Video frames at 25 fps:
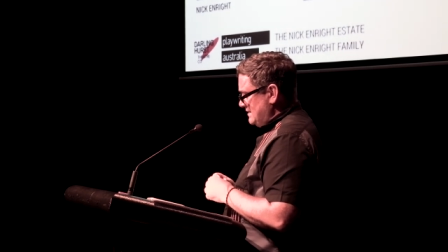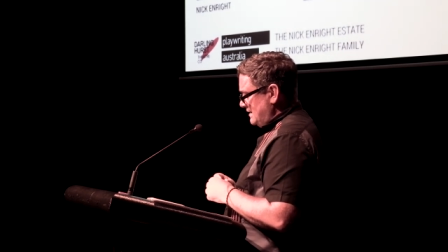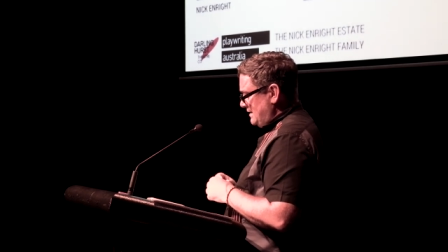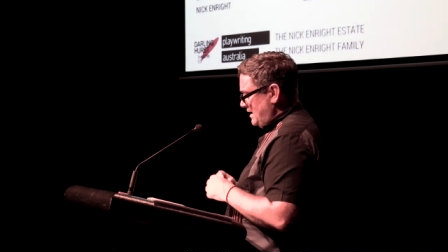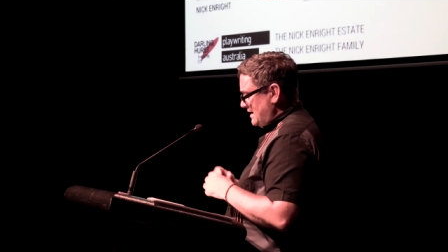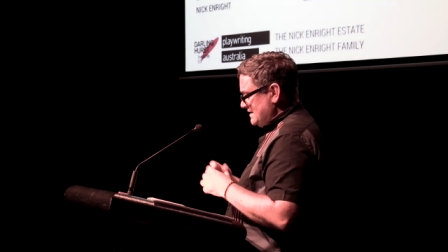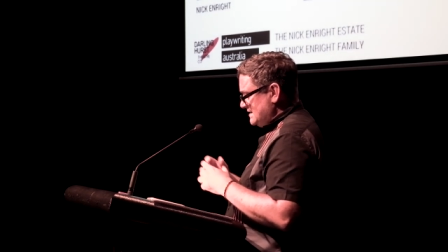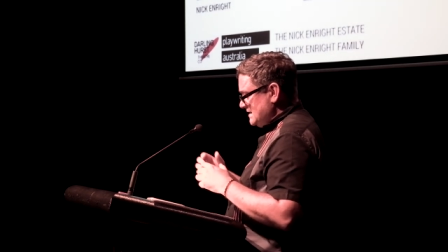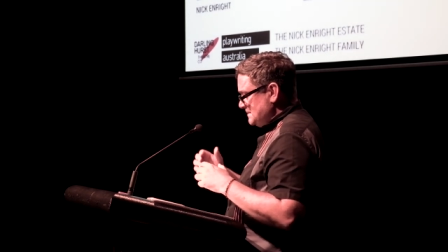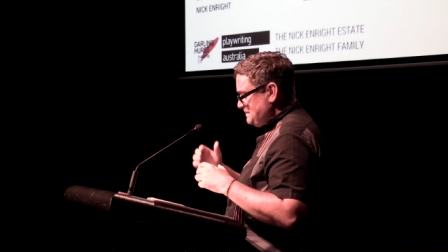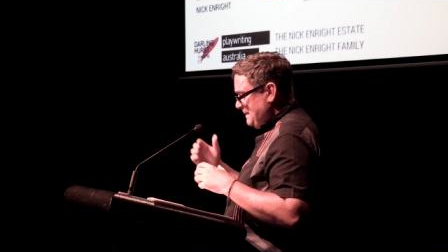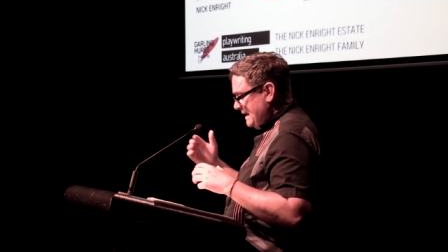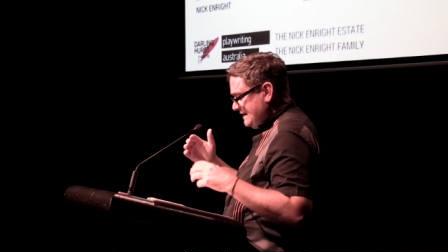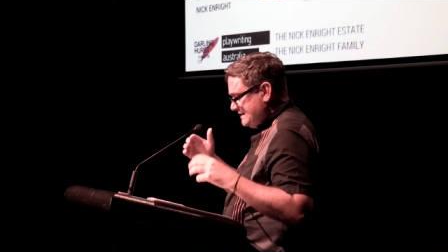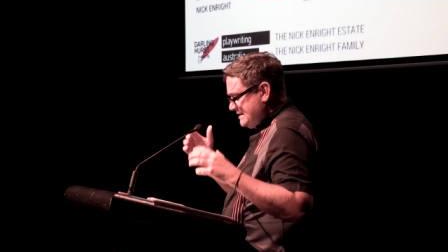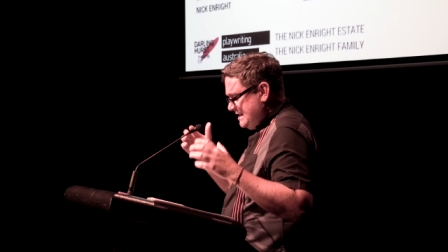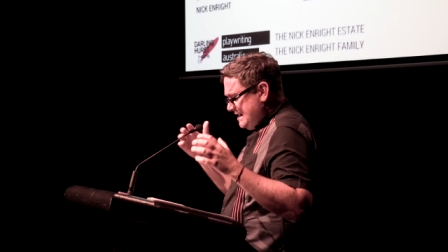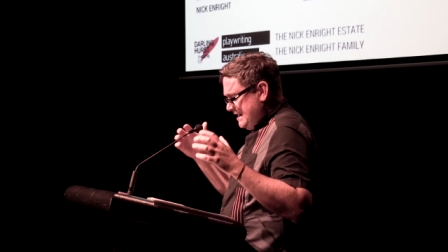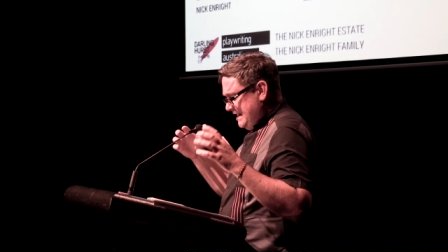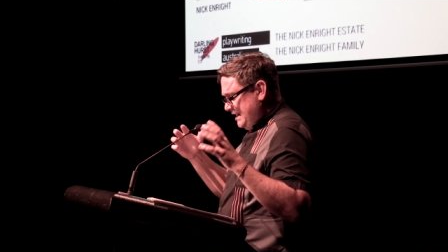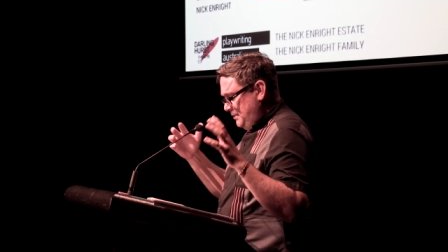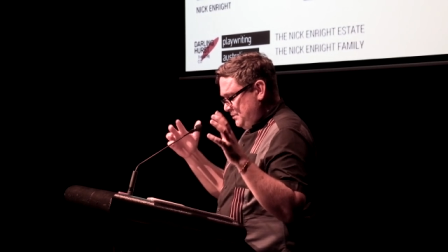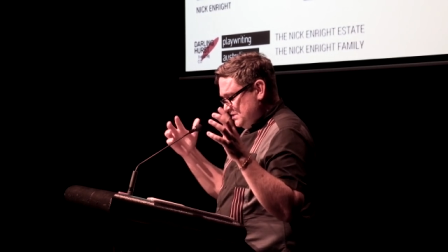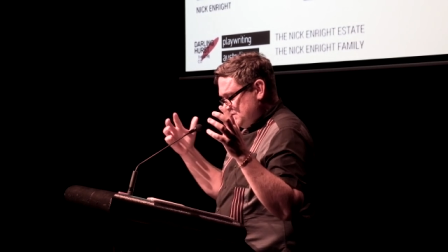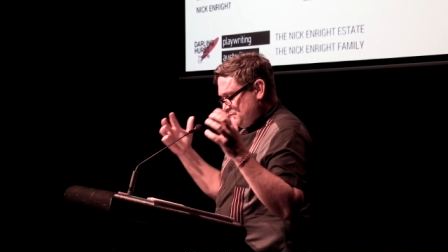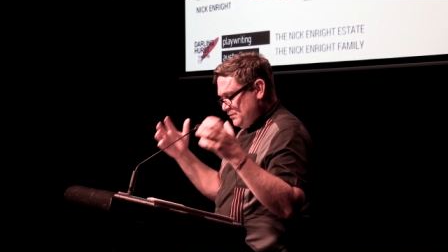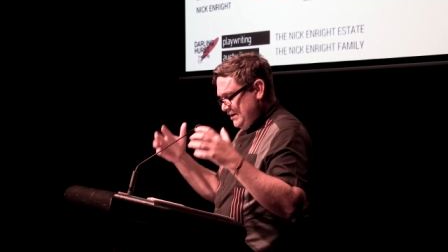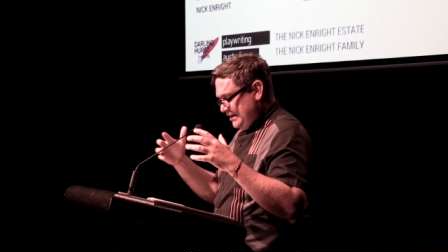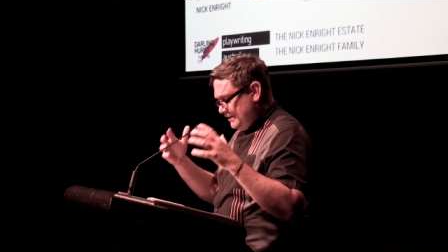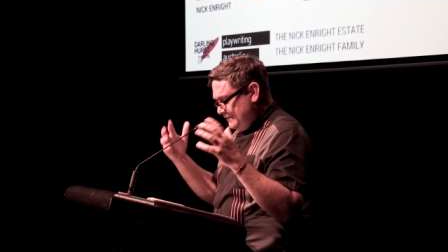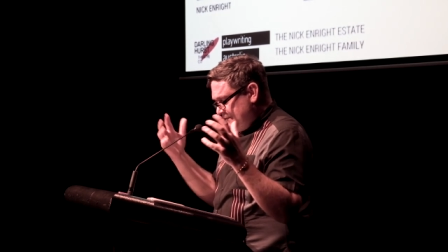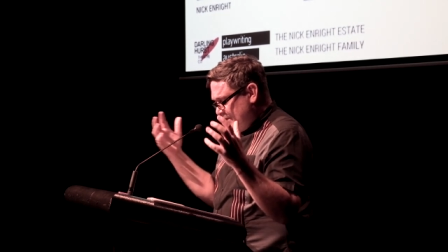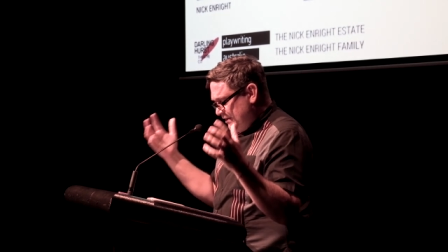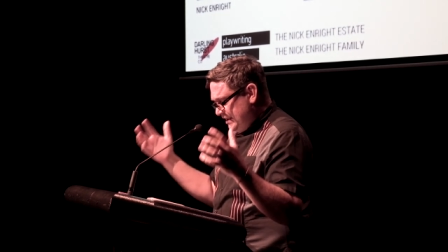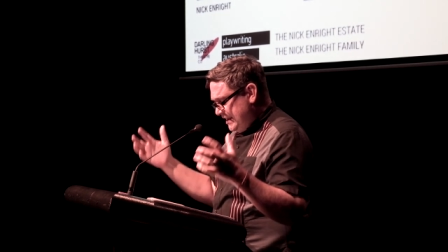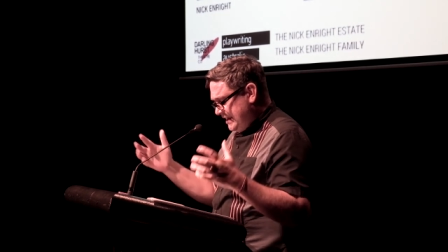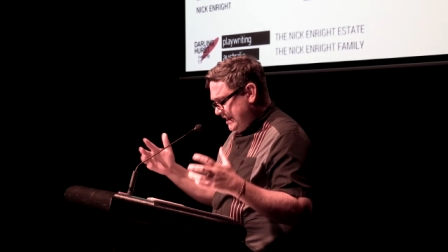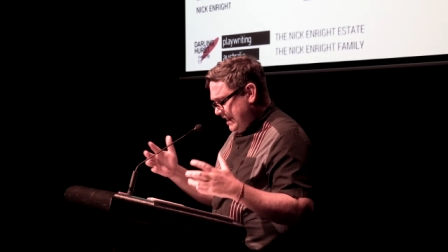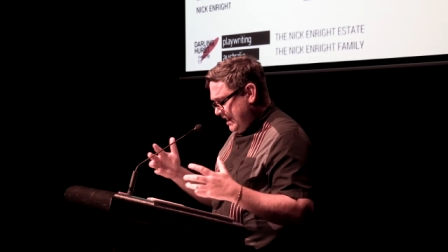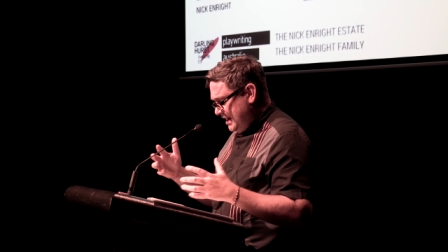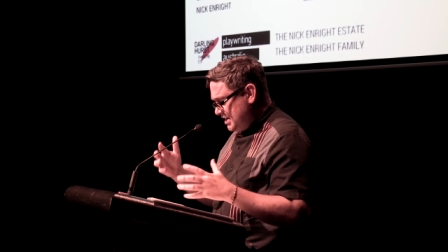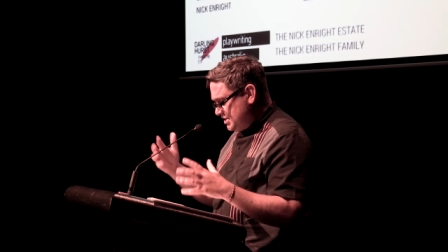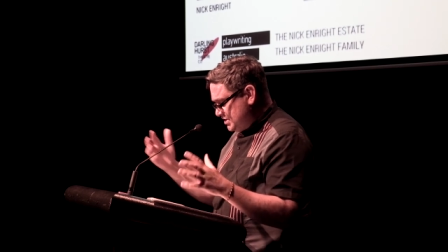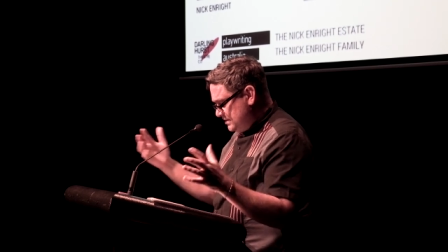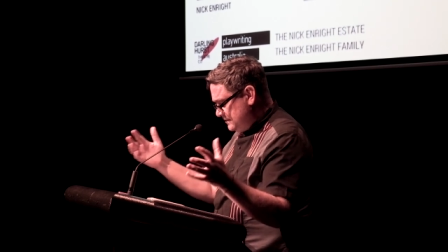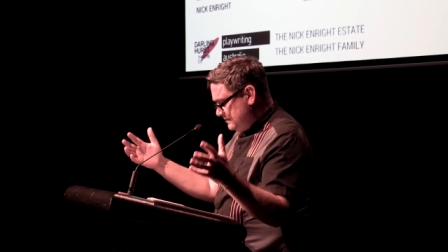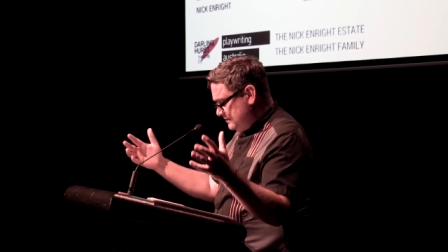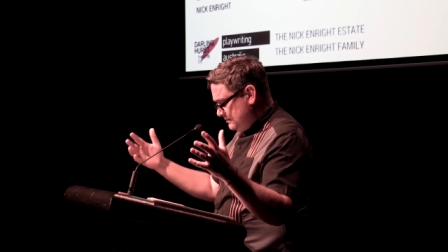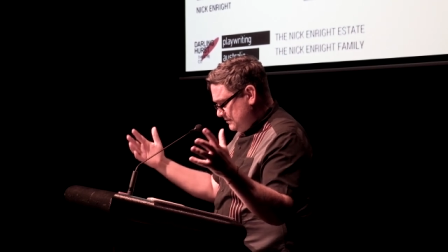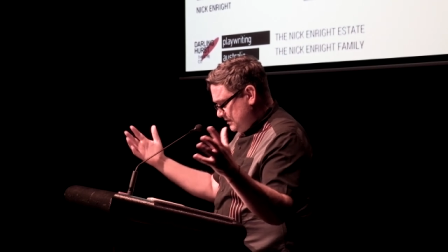and I suspect it was written for the
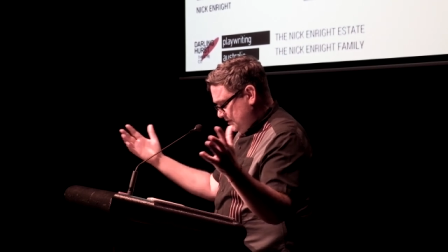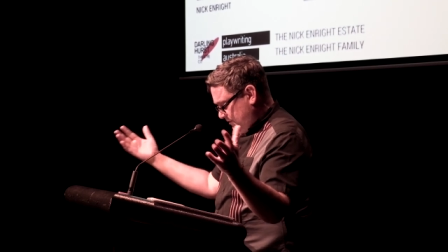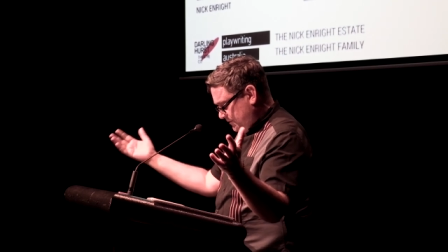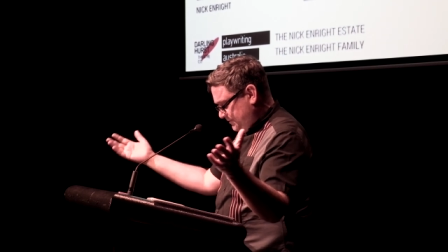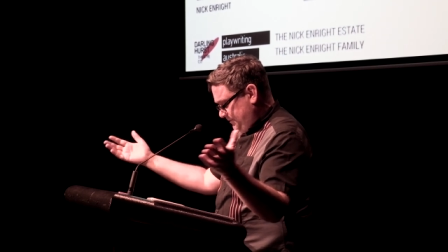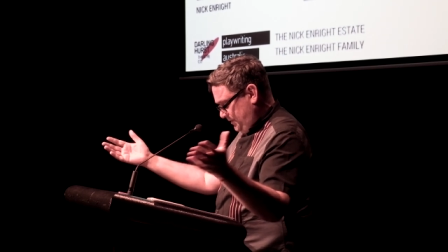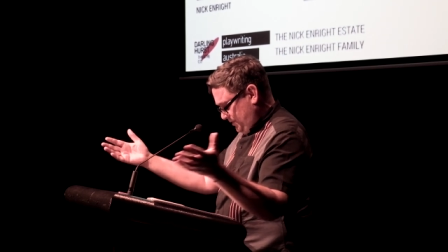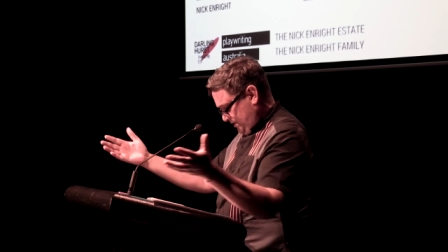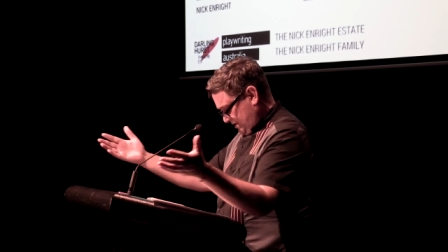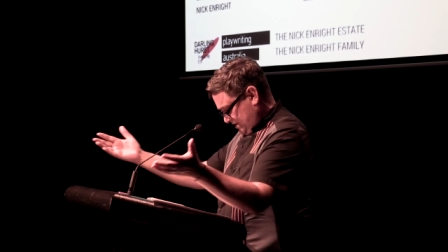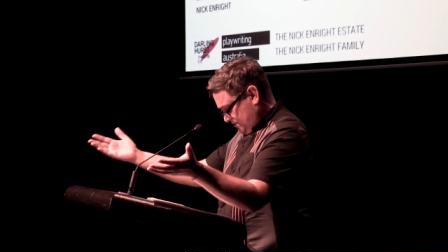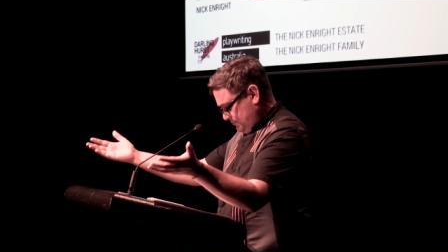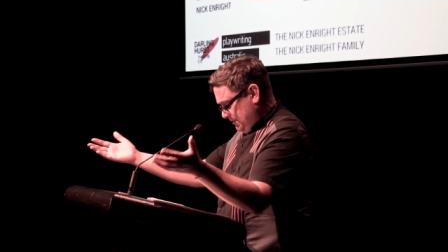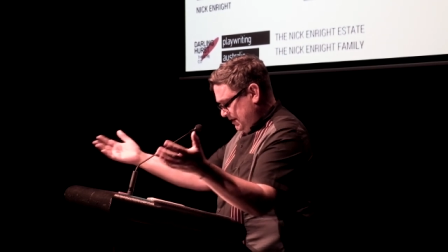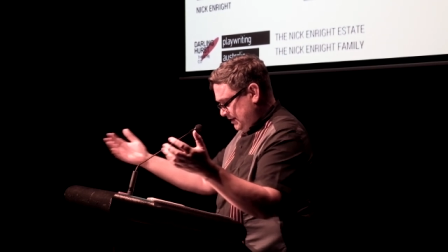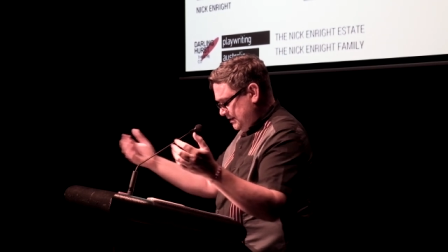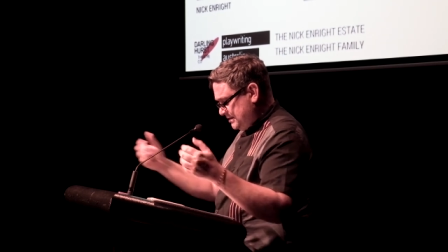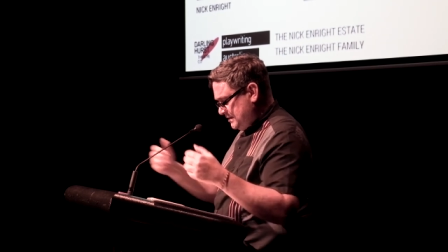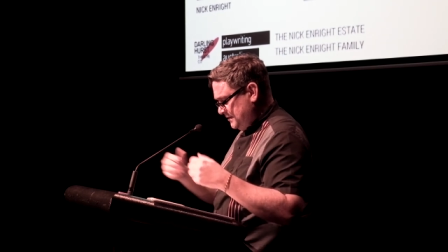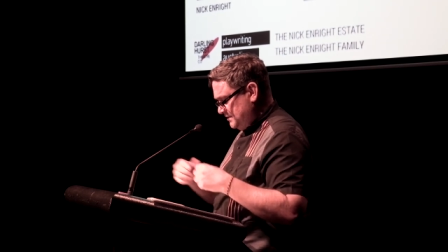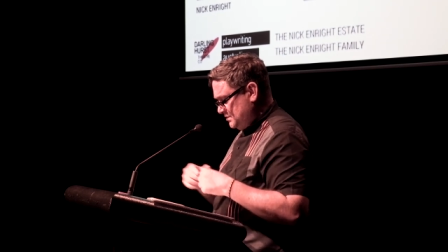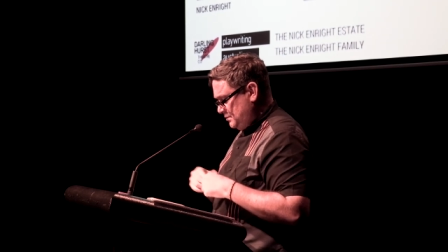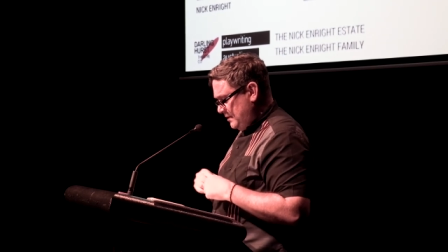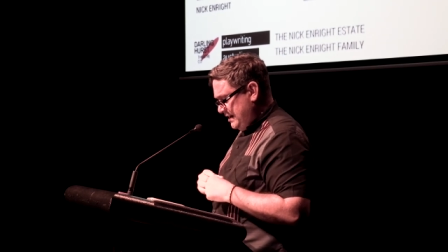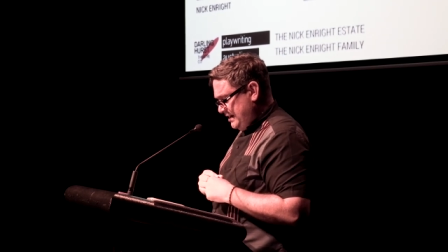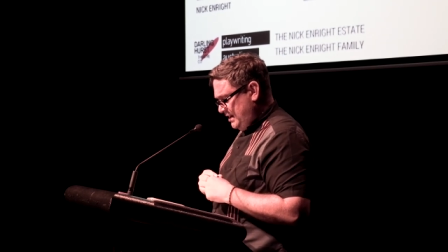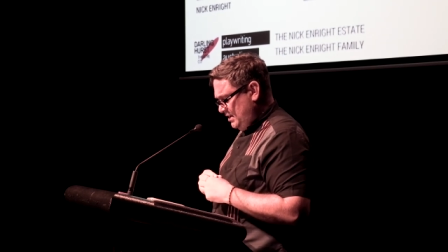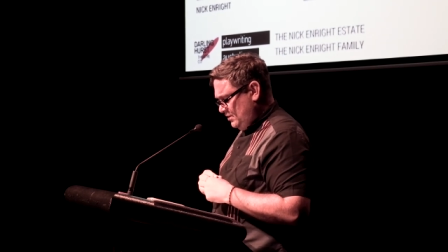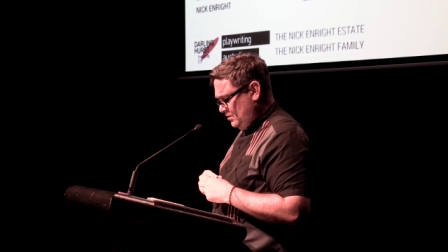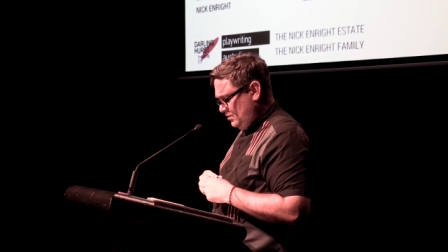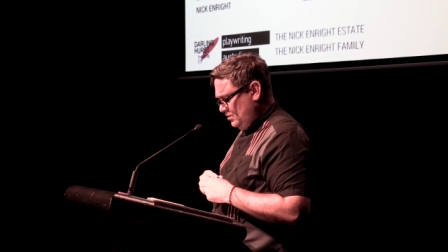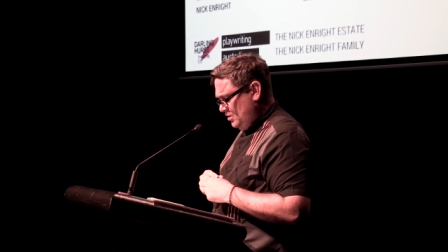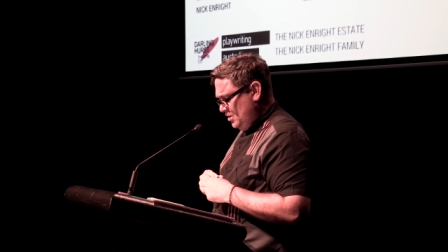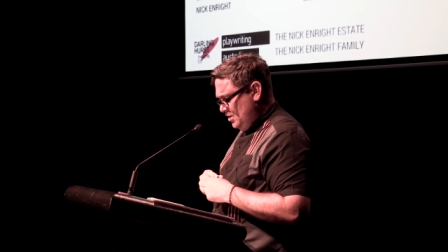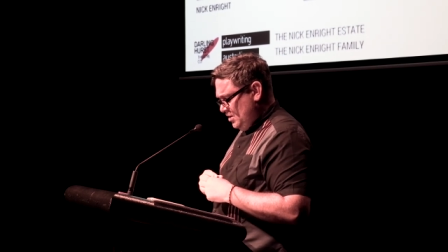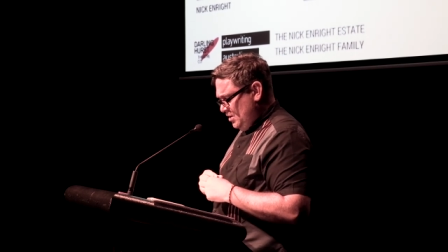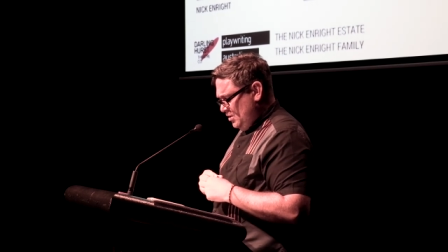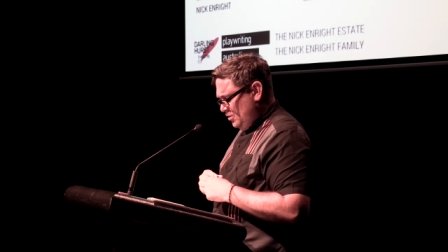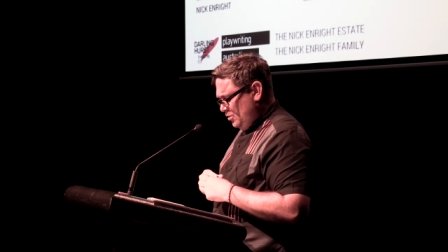occasion, uh, for this relative's wedding, or,